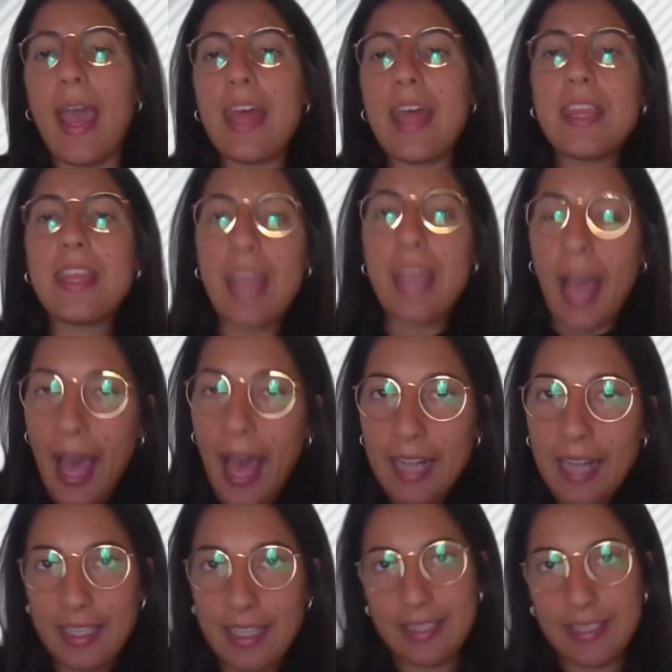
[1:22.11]
and the
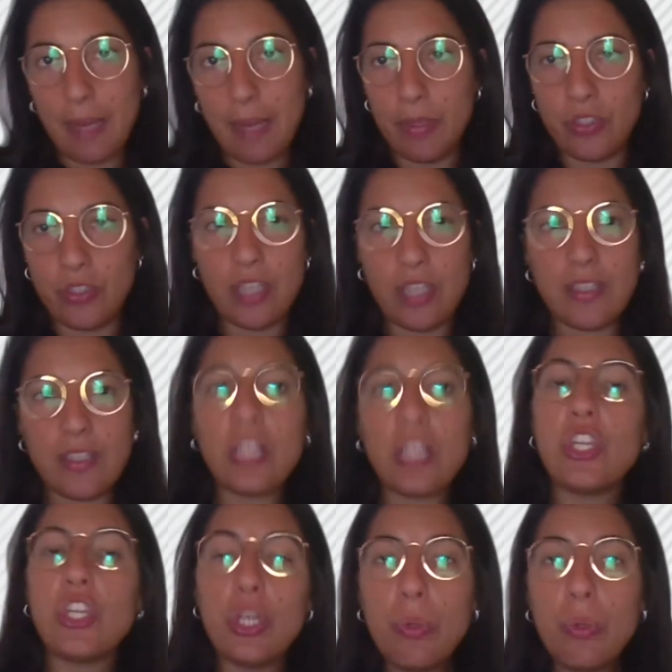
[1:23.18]
Act establishes a
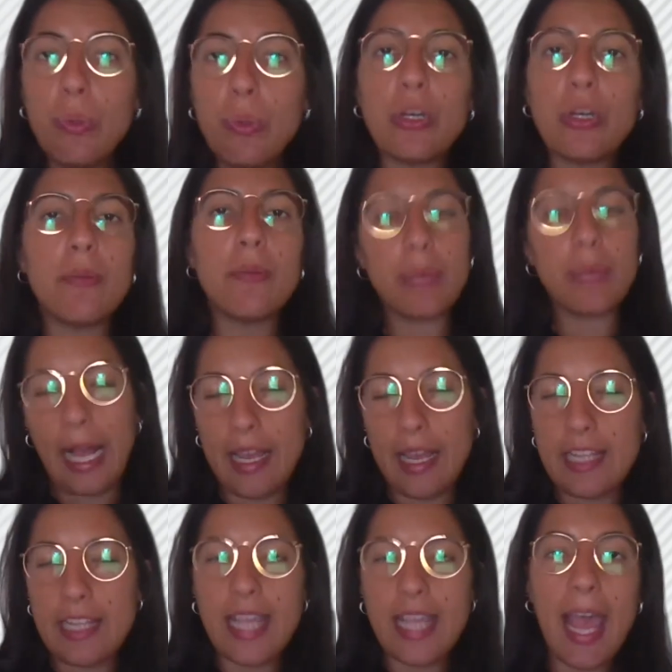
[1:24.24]
new
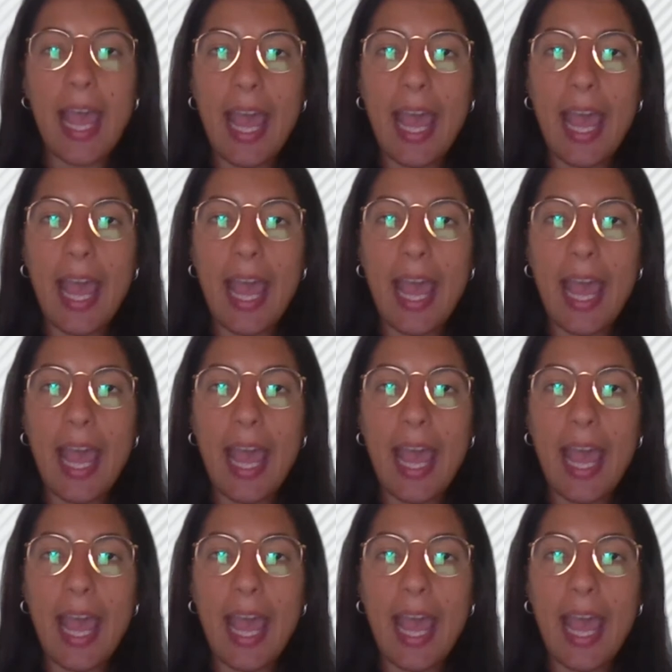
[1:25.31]
compliance